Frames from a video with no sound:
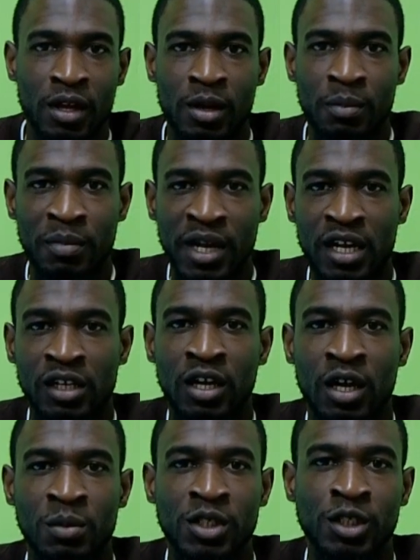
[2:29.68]
Miguel
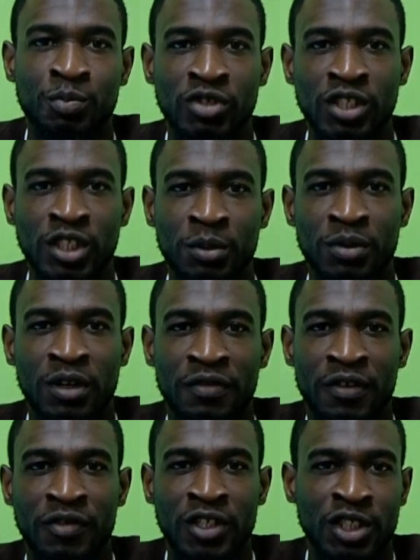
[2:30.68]
Thomas, principal of the
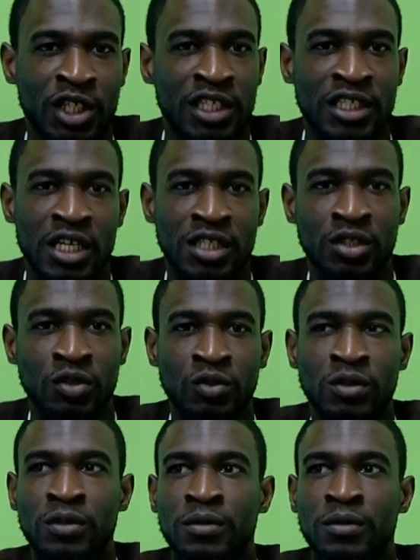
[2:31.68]
Virtuous High School.